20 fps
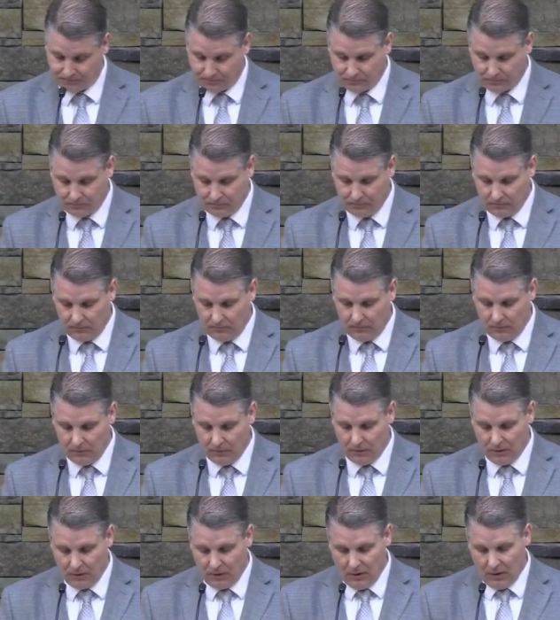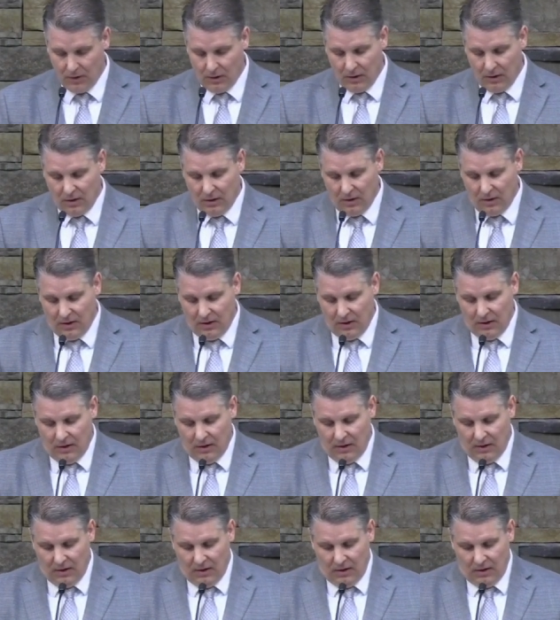
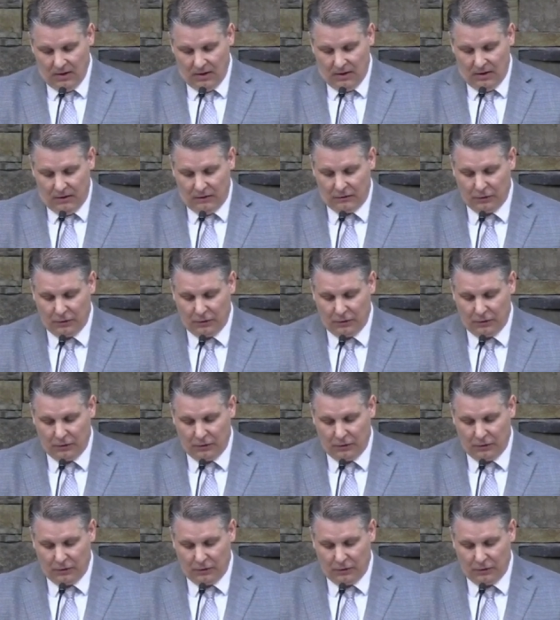(silence)